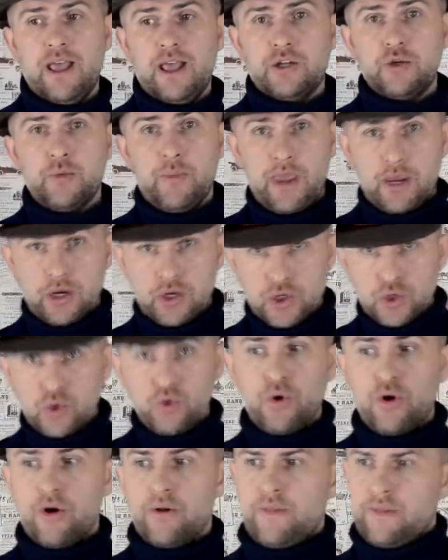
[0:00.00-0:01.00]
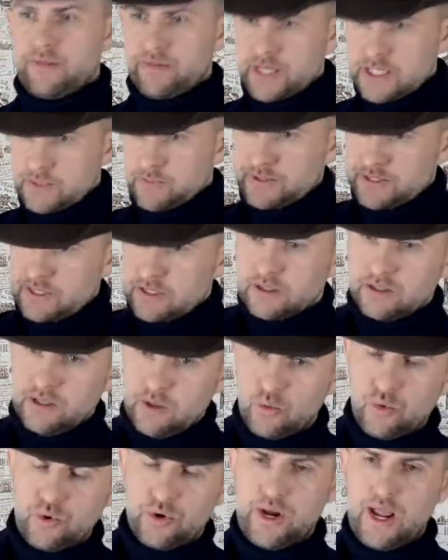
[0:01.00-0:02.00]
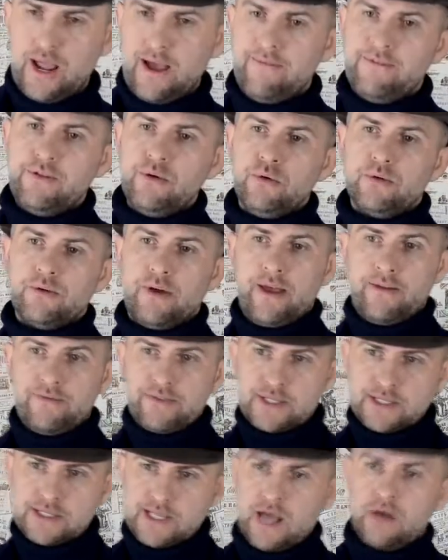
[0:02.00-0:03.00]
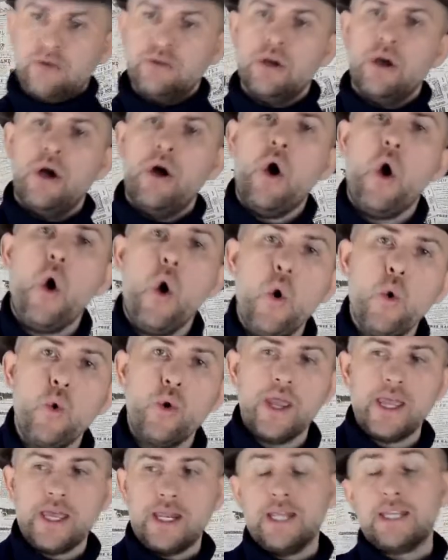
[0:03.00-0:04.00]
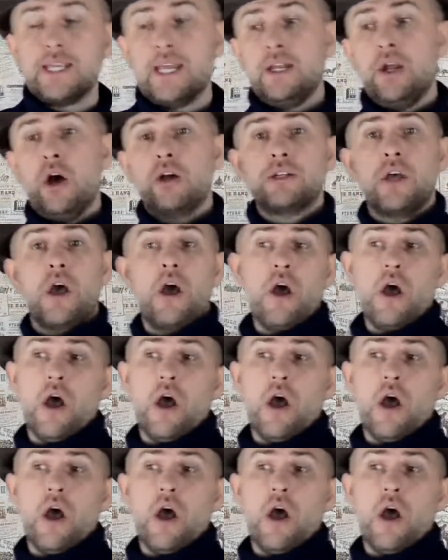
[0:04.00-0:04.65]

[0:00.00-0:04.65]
to make sure that this particular word have the sound O in it and not